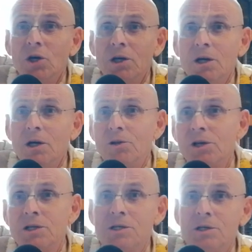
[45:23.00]
Uh,
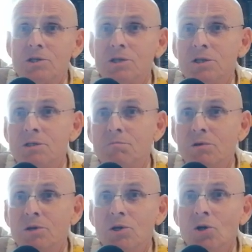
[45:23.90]
there's this,
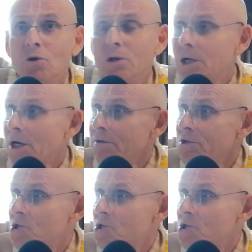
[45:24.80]
this, you know, like